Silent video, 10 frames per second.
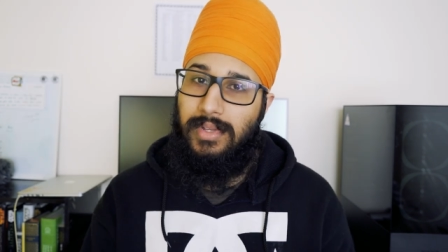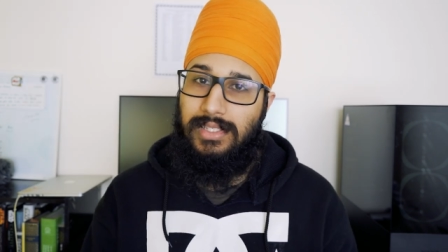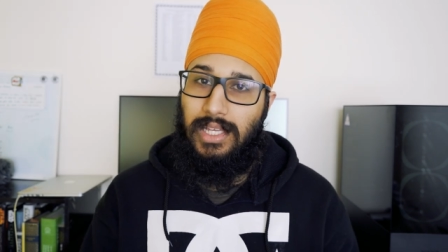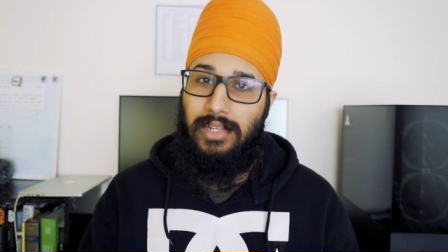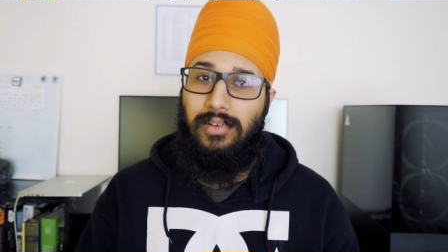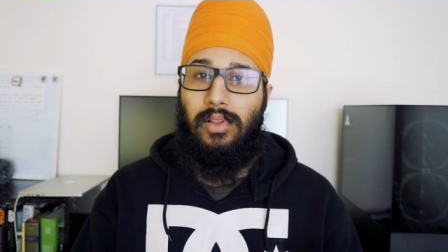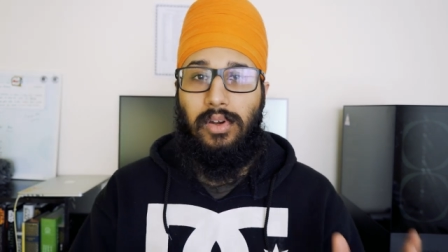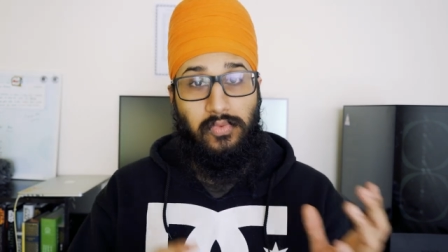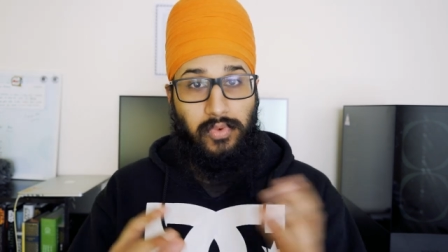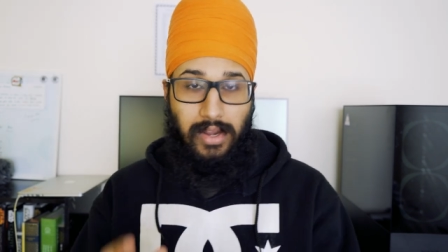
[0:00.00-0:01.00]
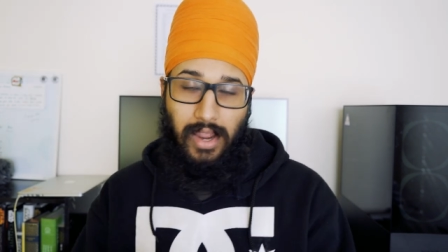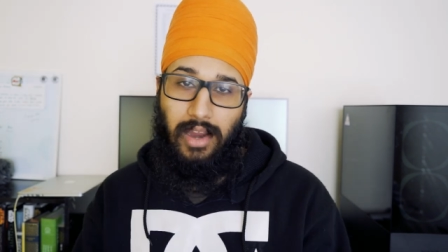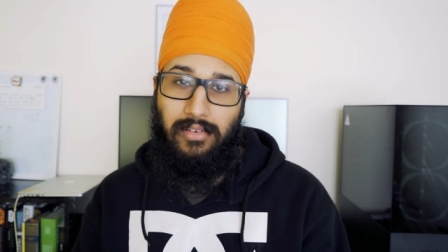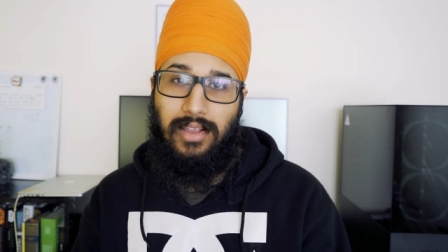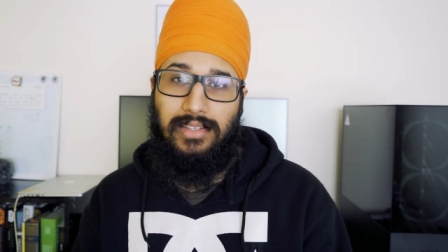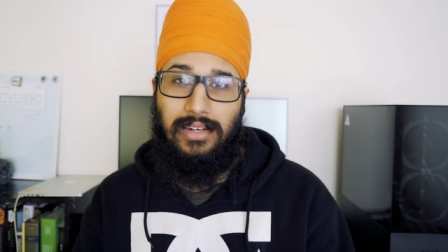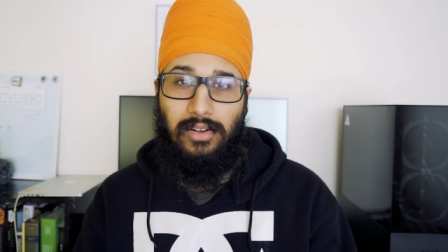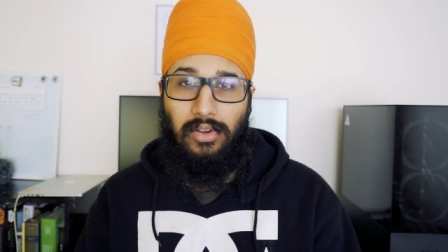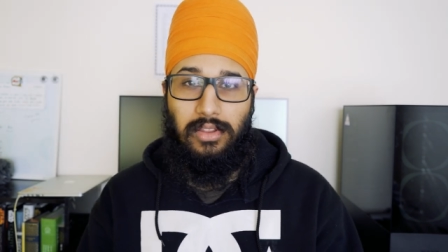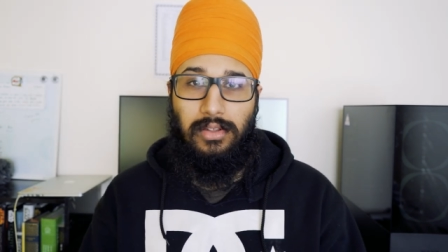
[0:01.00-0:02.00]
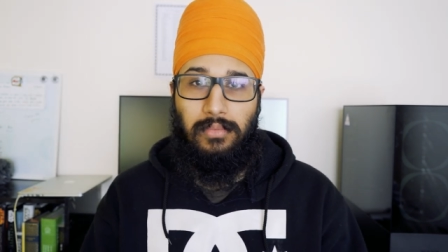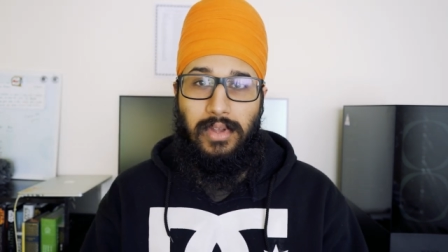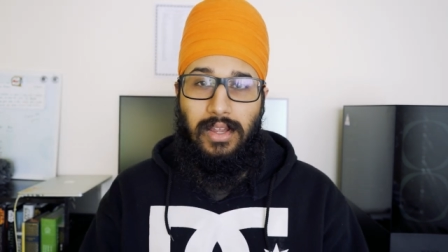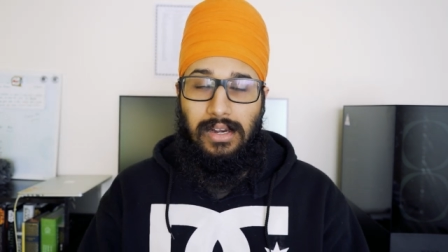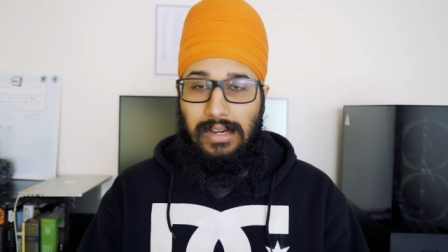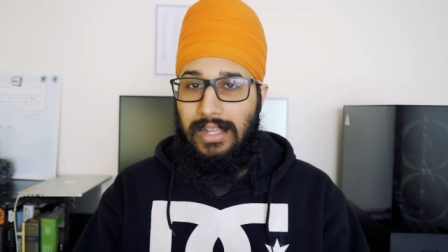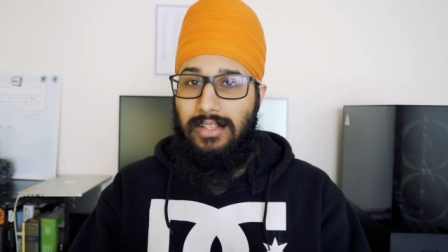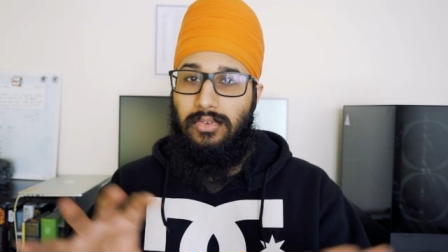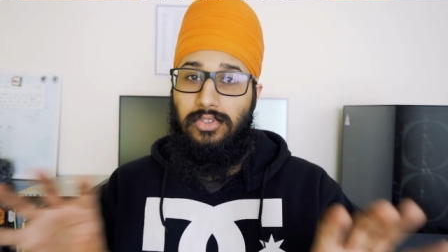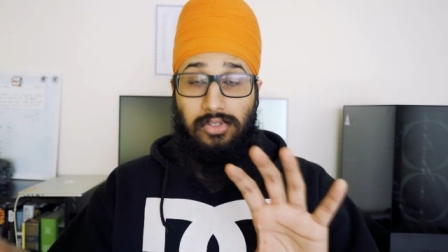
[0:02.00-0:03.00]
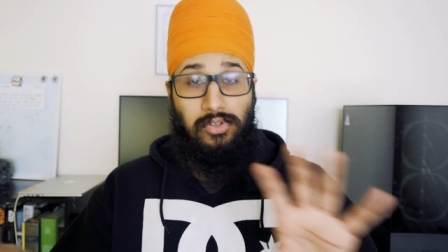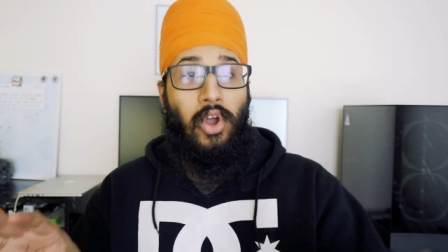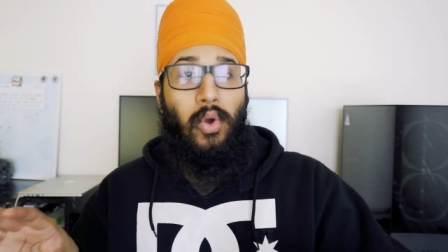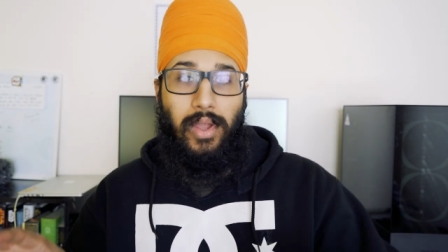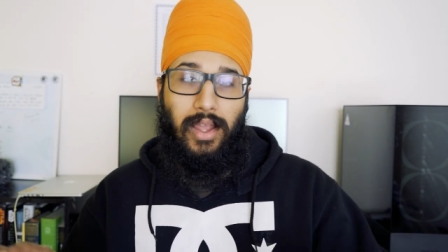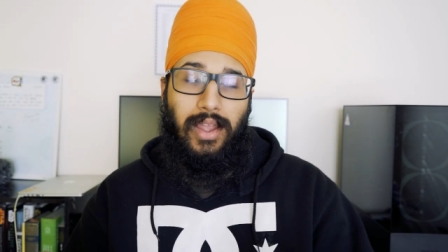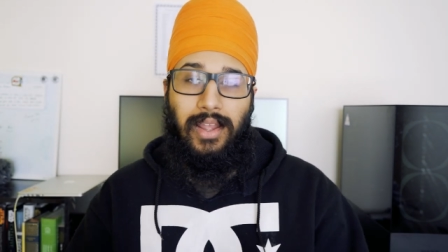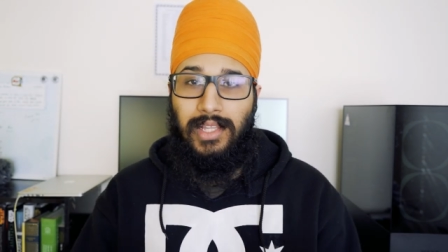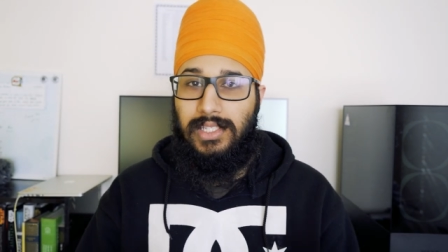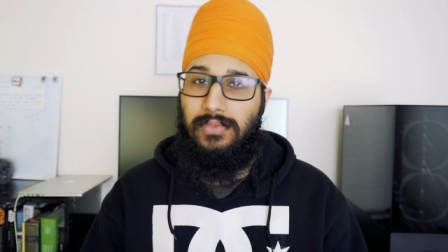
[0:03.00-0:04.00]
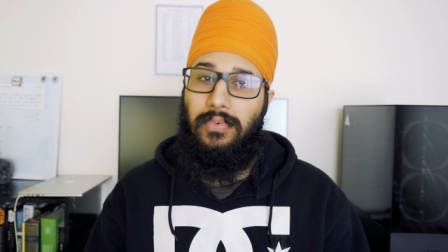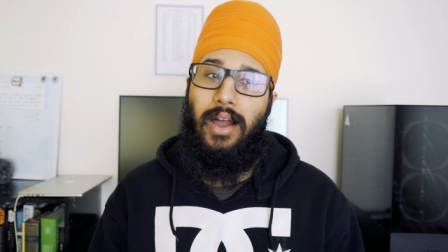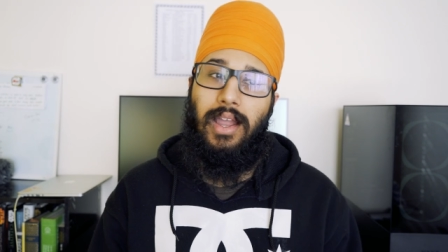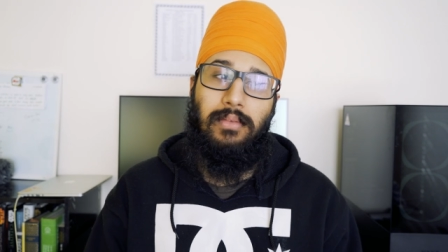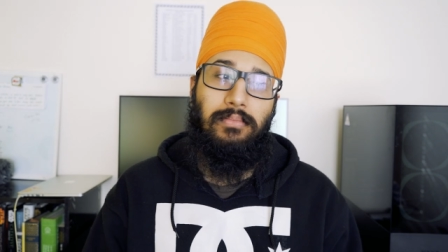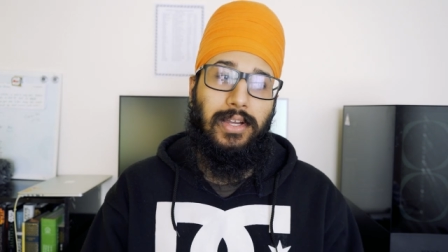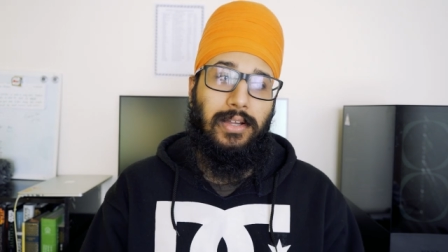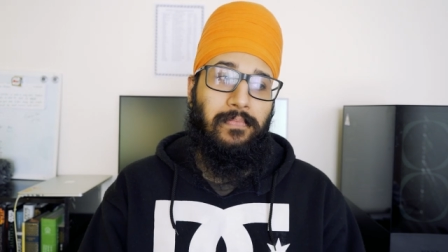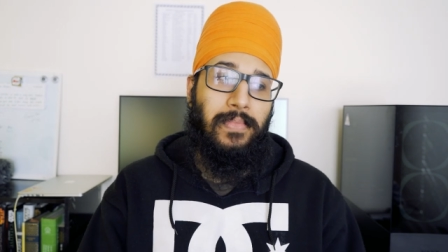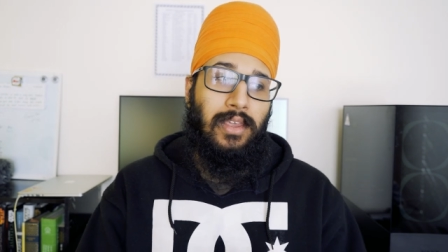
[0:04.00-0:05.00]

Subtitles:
is that there are a lot of red herrings and a lot of them lead to nowhere, and that's fine, but